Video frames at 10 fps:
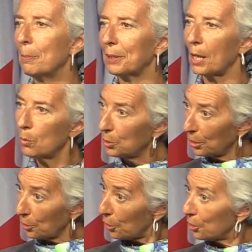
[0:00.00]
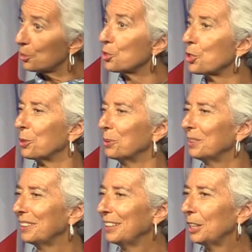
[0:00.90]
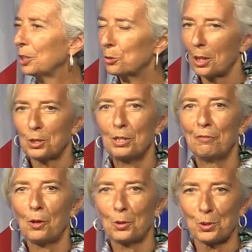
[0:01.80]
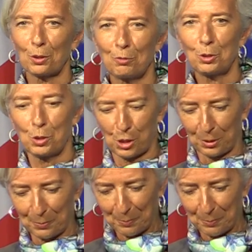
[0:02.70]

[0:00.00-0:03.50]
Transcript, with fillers: but I would urge you to actually focus on the future.